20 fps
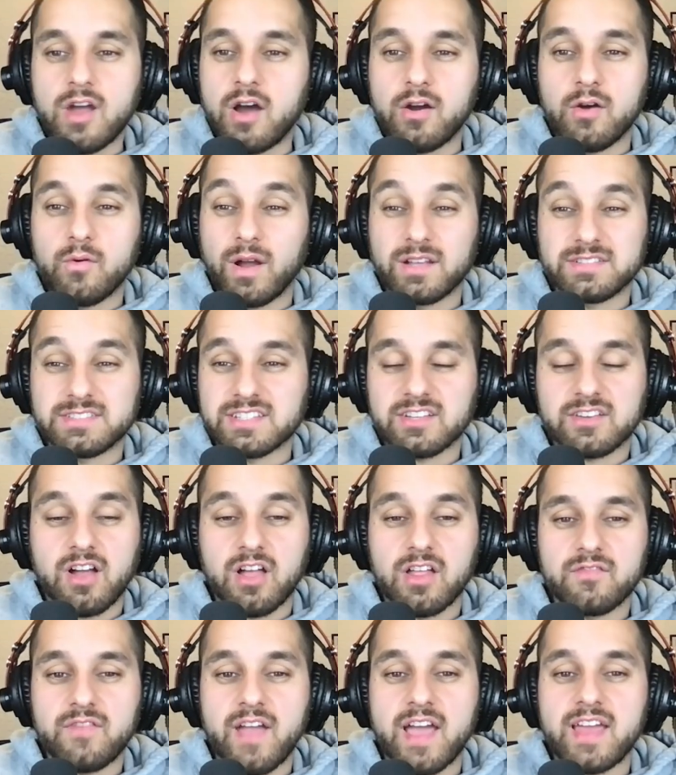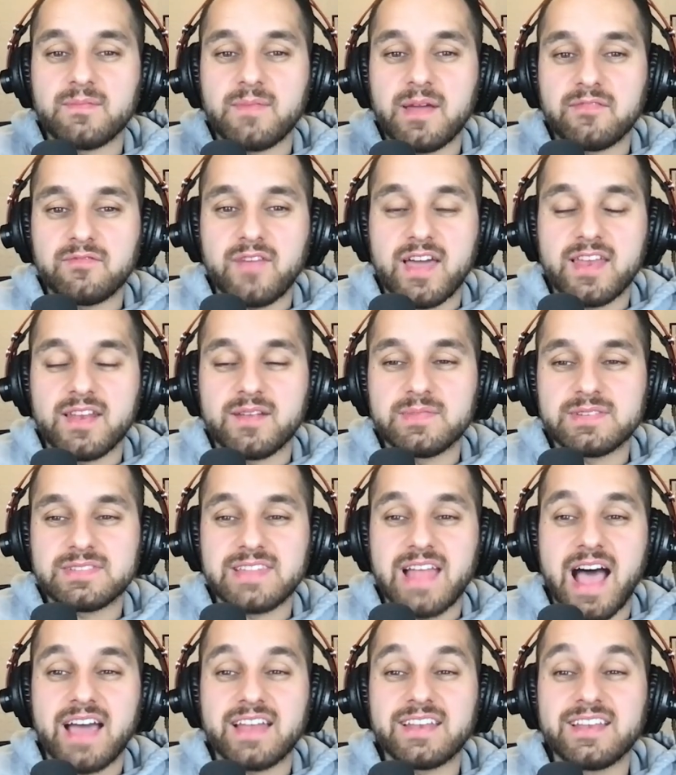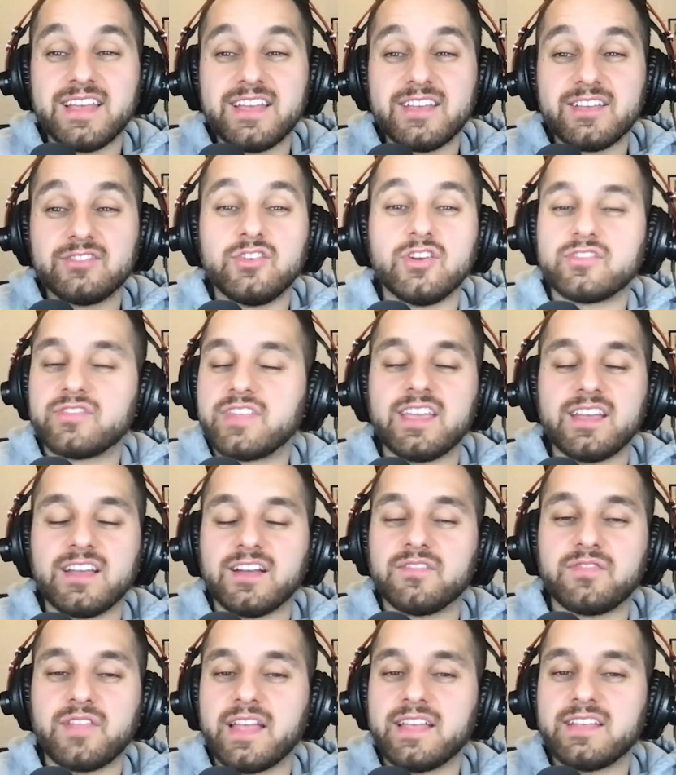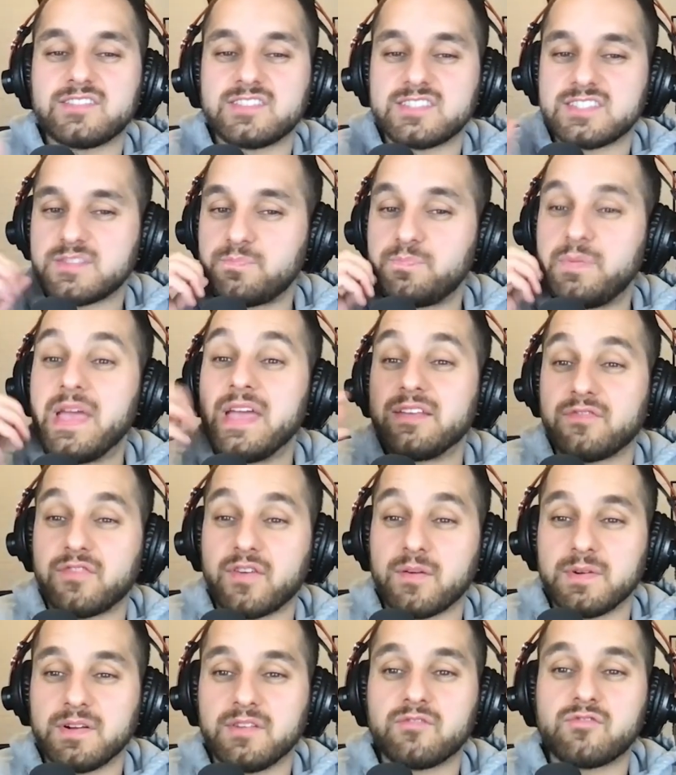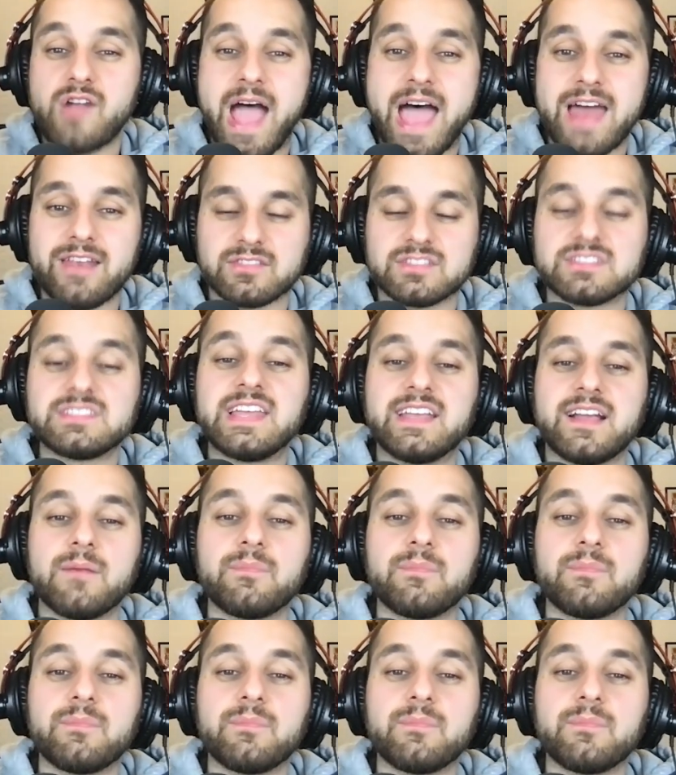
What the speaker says: No, it wasn't the color of Venom. And Venom is not, you're thinking of like spit from a rattlesnake.